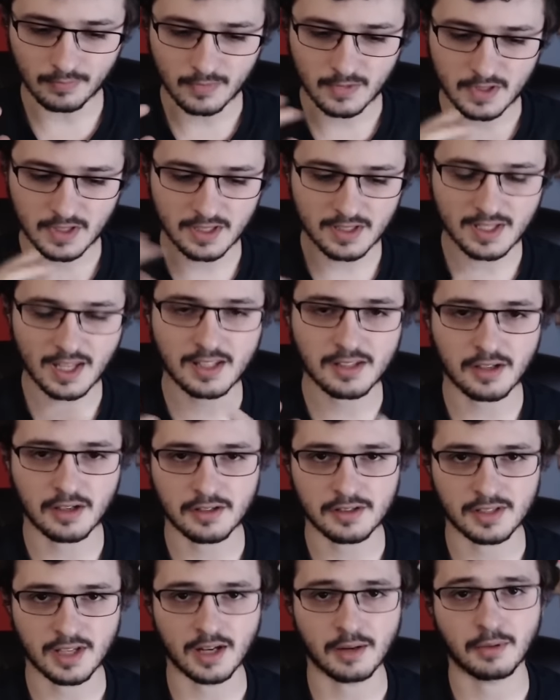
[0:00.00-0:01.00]
Since that's all
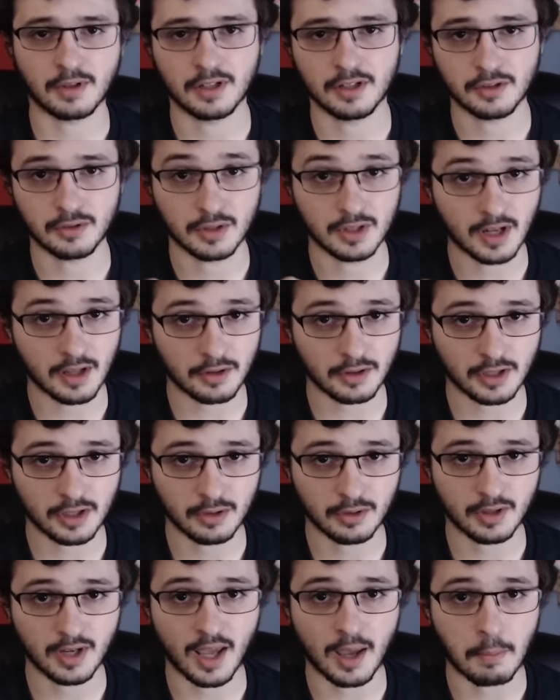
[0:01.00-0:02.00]
said, I'm going to do another
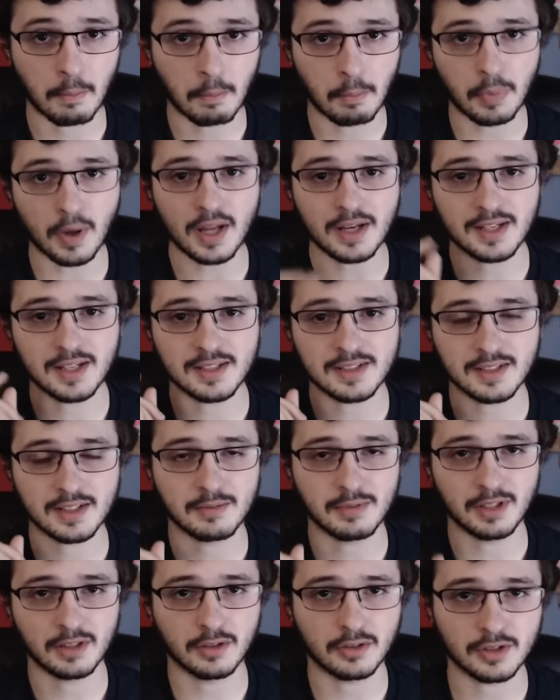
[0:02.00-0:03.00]
Q&A, but it's going to
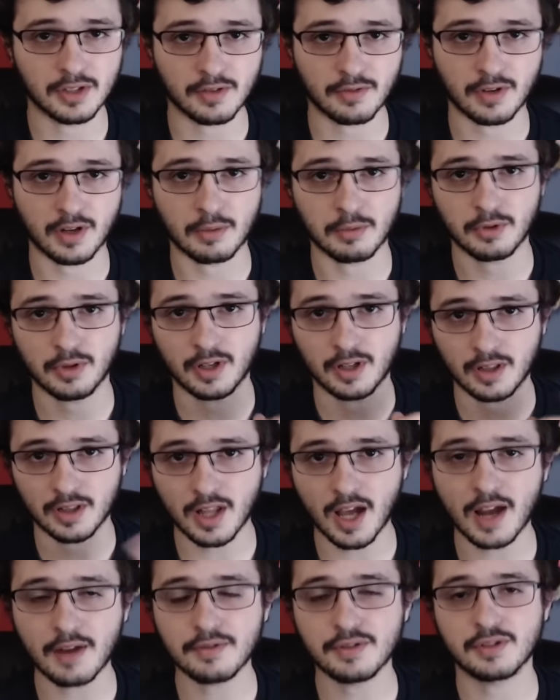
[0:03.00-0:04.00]
be a little different. I'm doing a
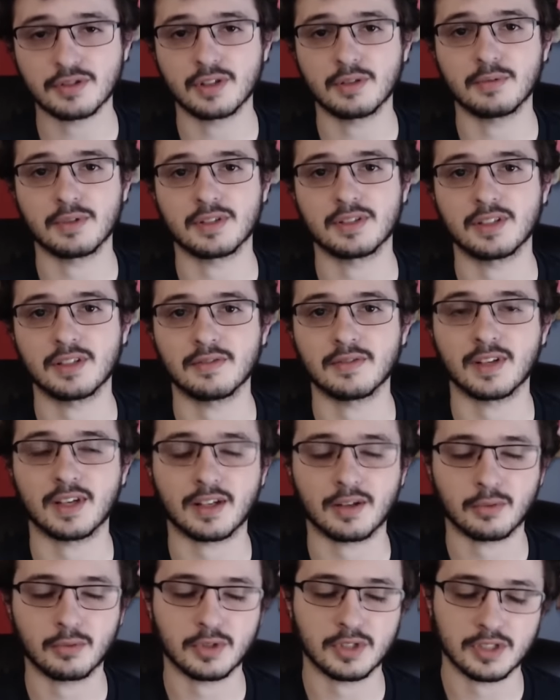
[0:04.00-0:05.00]
live stream this
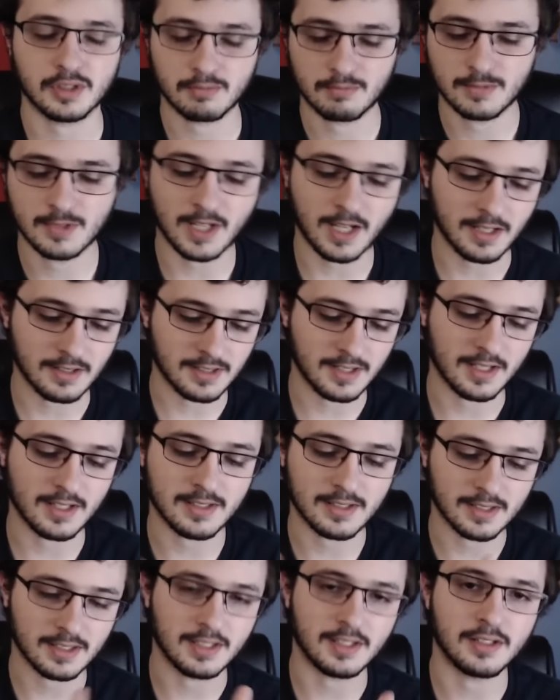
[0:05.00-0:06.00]
evening, which ties
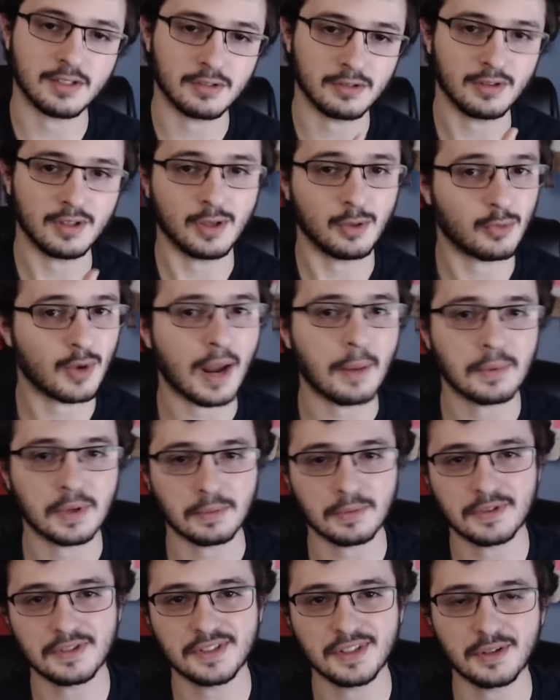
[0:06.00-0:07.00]
nicely into the wrapped
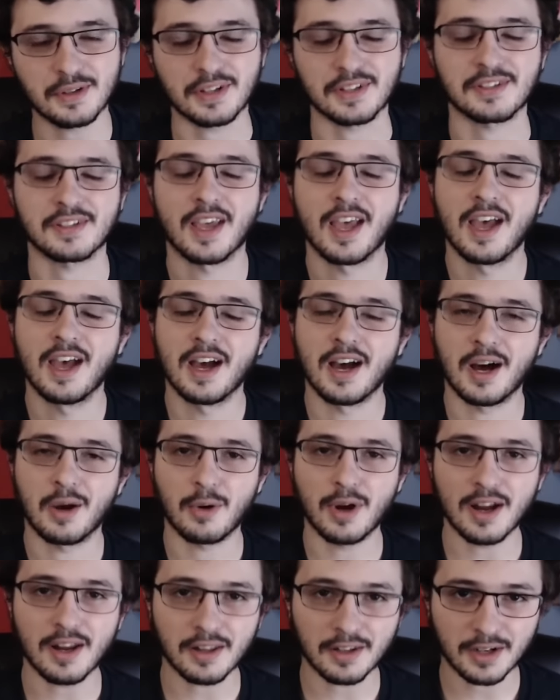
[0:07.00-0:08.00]
up the series. A
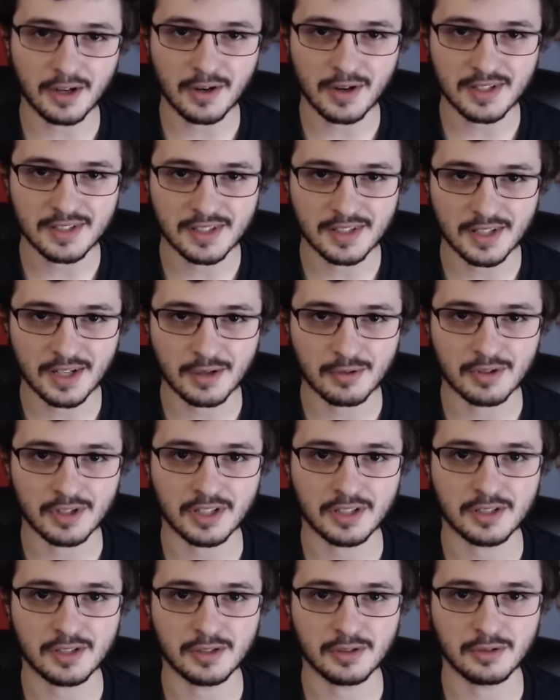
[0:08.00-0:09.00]
while ago, I said that I
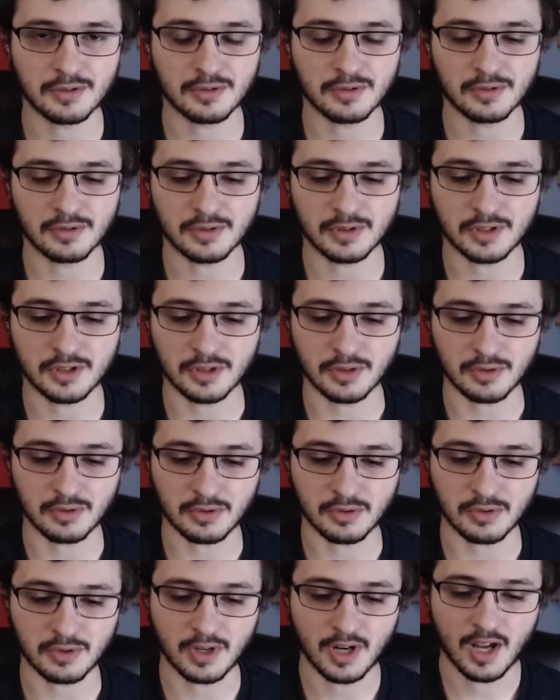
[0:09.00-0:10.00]
wanted to
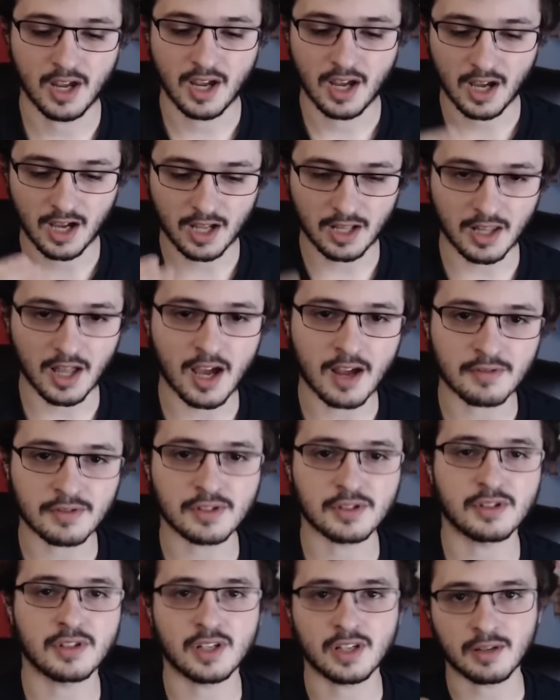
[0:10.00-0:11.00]
do a live
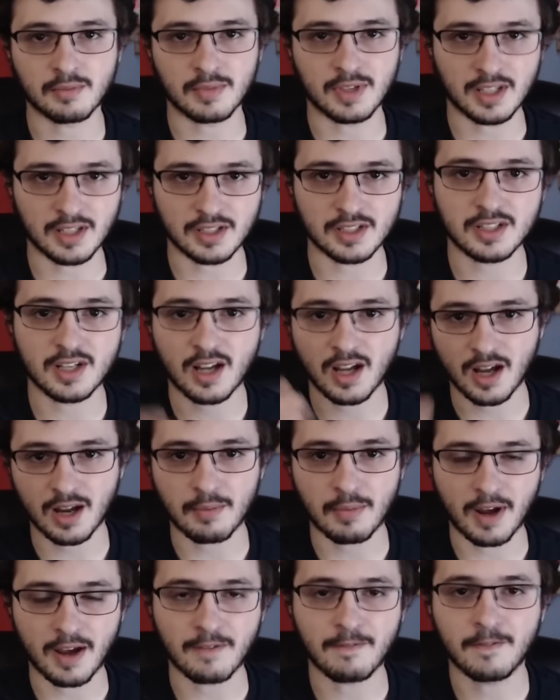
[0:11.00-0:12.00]
stream each
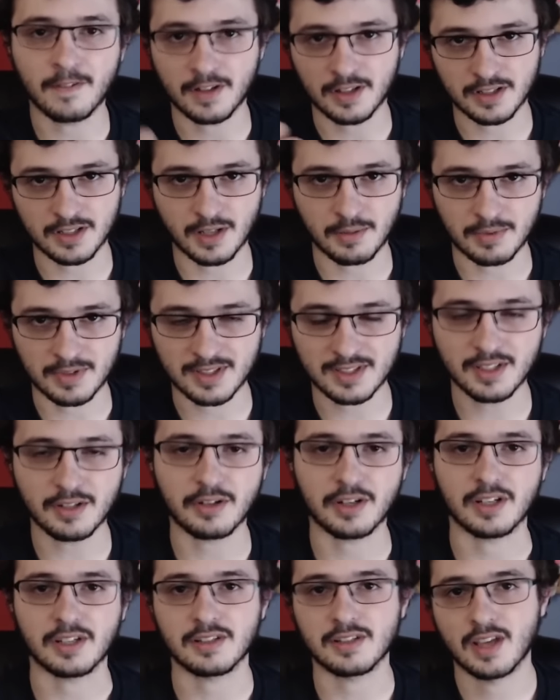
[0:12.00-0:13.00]
time I finished up a
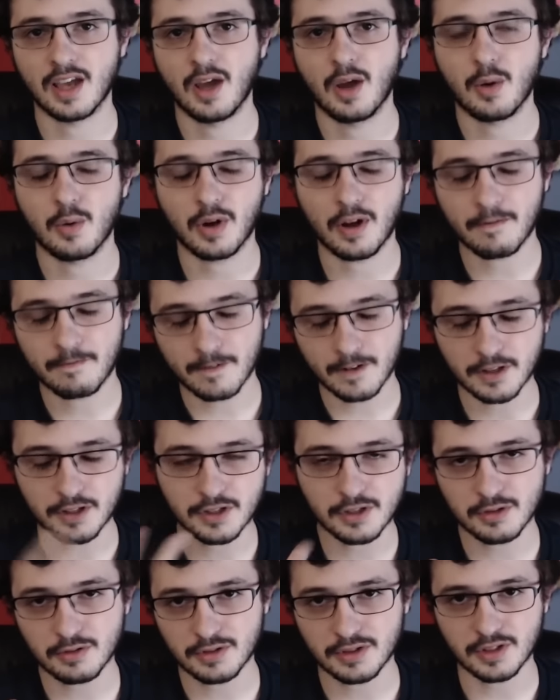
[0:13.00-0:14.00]
series. Well, I
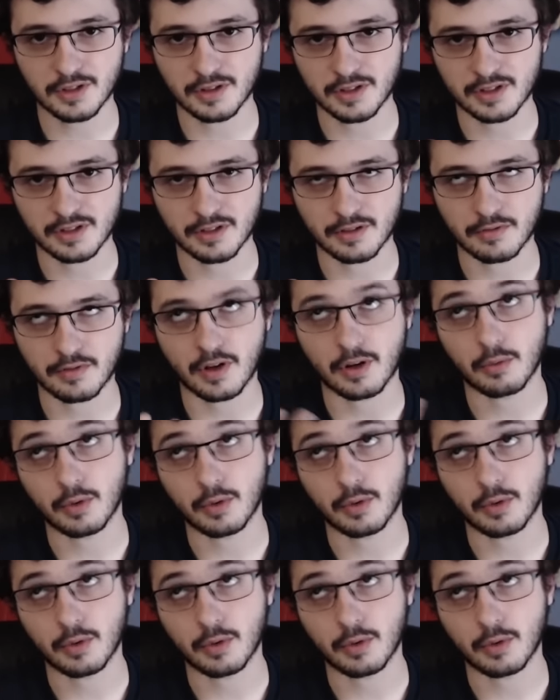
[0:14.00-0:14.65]
finished two series so far.